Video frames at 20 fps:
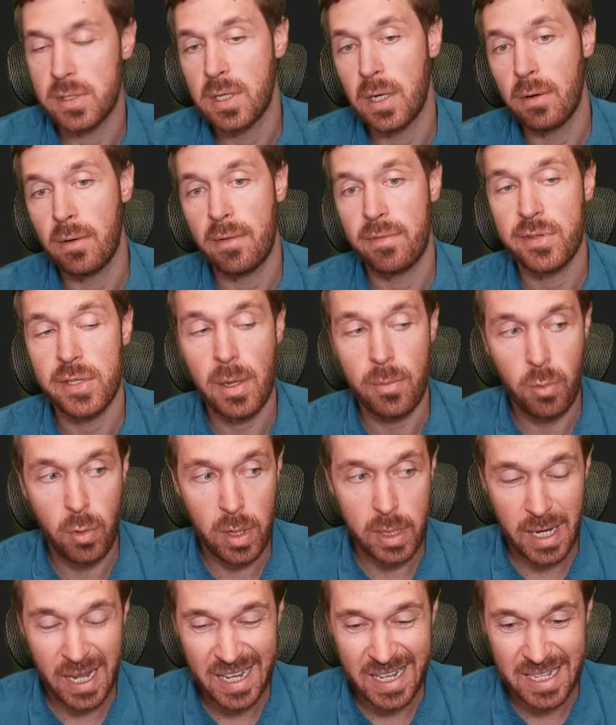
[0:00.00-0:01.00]
So if
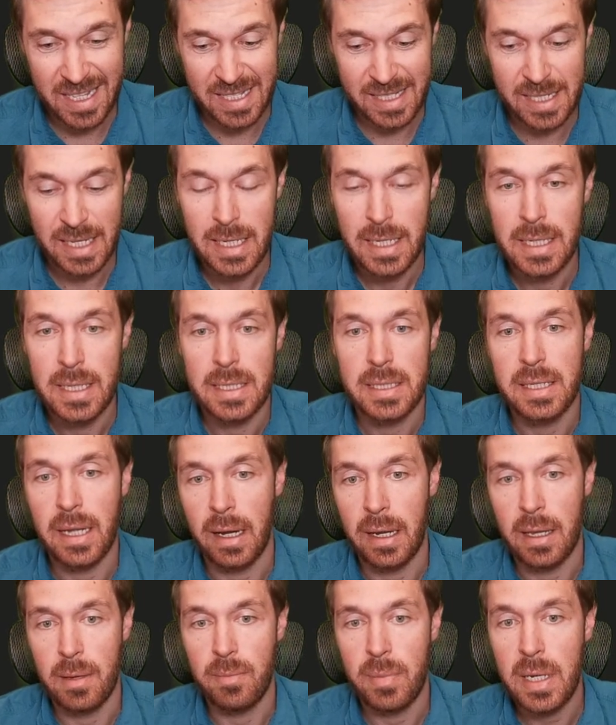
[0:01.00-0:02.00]
someone has
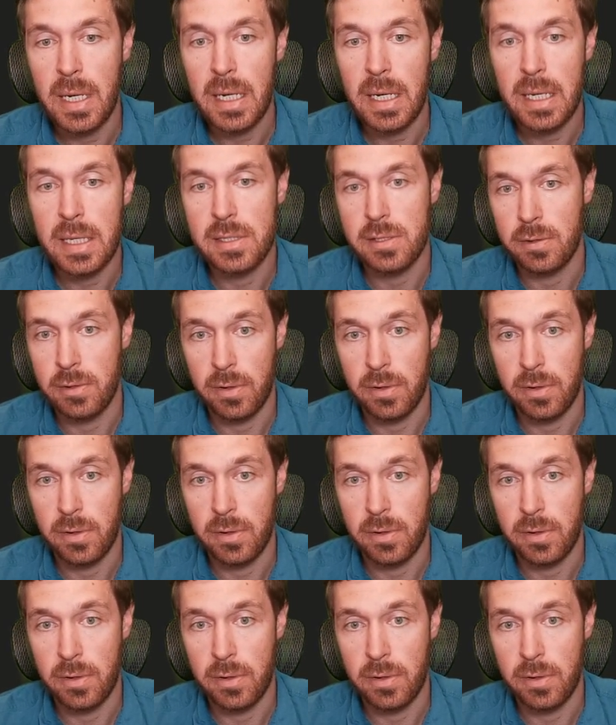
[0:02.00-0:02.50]
diabetes